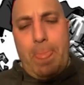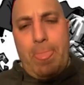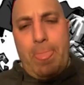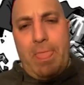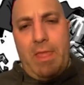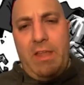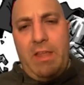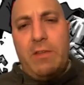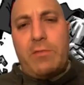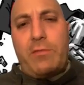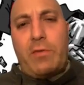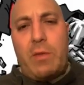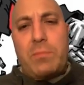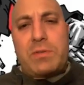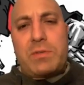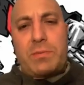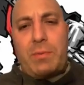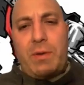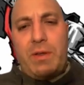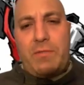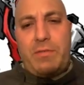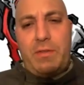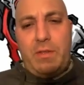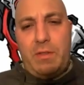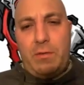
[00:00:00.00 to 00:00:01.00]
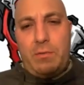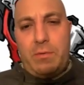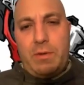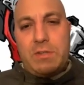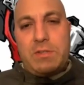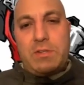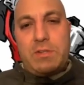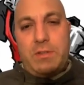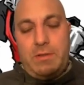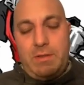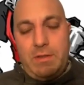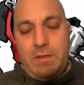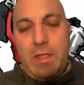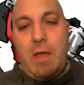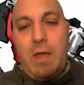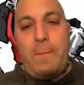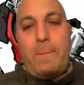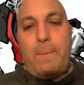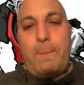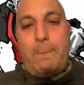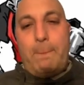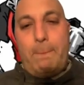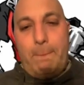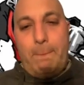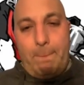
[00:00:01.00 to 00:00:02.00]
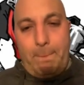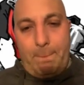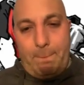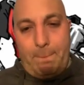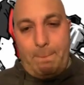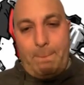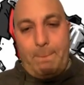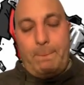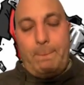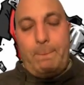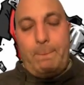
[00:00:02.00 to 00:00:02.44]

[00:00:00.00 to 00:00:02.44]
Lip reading: Yeah, he's from Springfield. He won 3